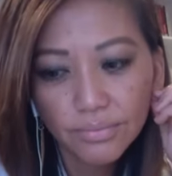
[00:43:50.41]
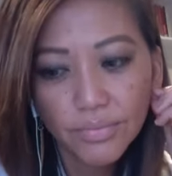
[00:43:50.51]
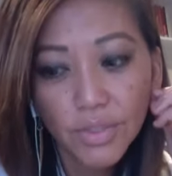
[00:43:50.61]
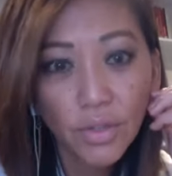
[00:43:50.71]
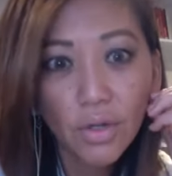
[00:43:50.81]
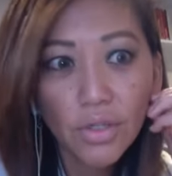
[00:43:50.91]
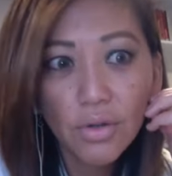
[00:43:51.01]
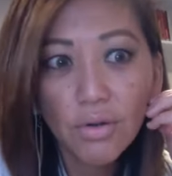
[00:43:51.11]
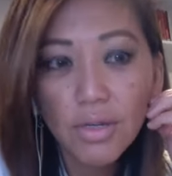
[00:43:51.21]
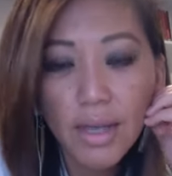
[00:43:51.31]
You
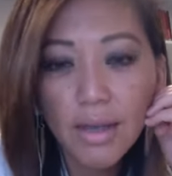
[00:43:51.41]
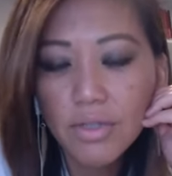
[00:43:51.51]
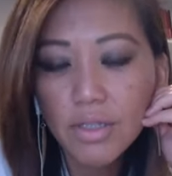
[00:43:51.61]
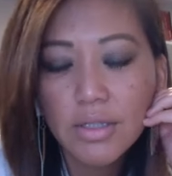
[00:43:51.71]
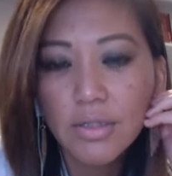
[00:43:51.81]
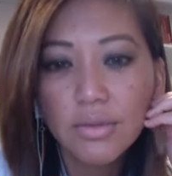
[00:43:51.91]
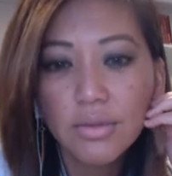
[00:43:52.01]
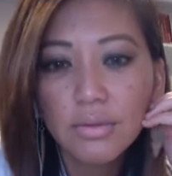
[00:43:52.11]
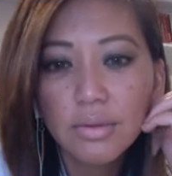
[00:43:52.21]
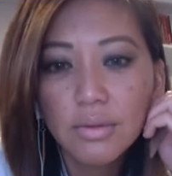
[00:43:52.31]
already have it in you.
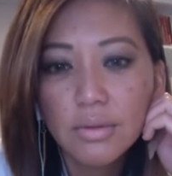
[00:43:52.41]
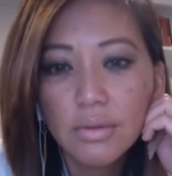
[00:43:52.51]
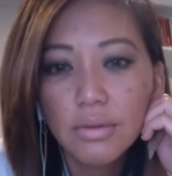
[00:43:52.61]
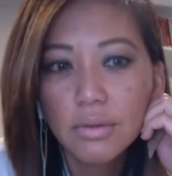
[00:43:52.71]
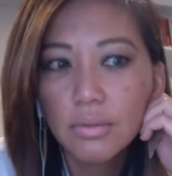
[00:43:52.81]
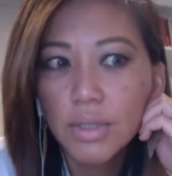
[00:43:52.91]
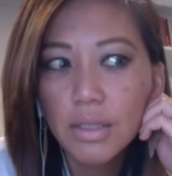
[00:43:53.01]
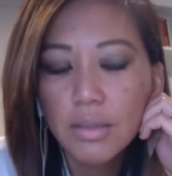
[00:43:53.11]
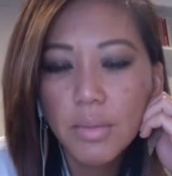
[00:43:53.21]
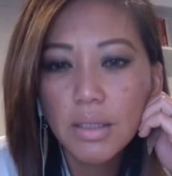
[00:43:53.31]
Well, what do
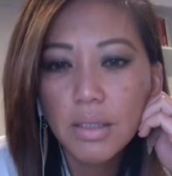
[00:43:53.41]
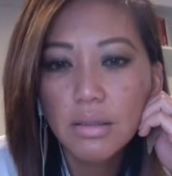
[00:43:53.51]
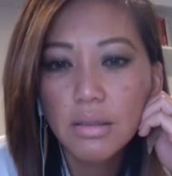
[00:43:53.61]
you mean?